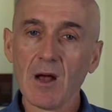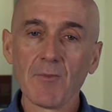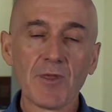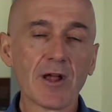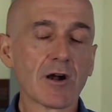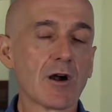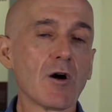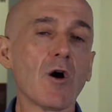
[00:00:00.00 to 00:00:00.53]

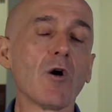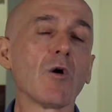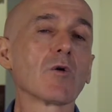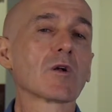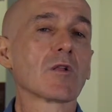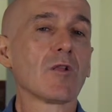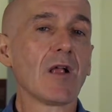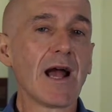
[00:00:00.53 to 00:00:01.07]
There are whole
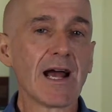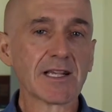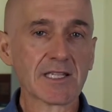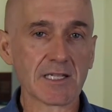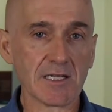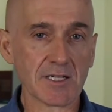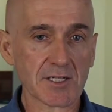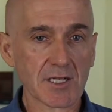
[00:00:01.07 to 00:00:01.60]

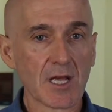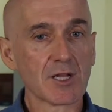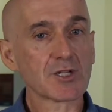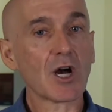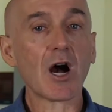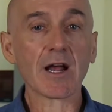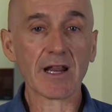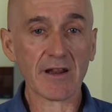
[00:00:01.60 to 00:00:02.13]
classes
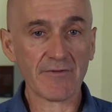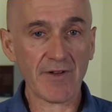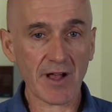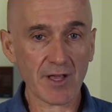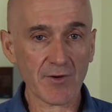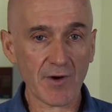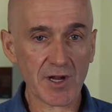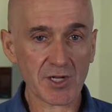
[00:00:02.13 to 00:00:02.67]
taught on
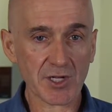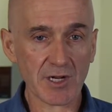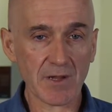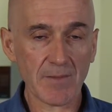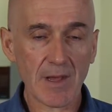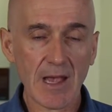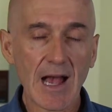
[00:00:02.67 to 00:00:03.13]
valuation.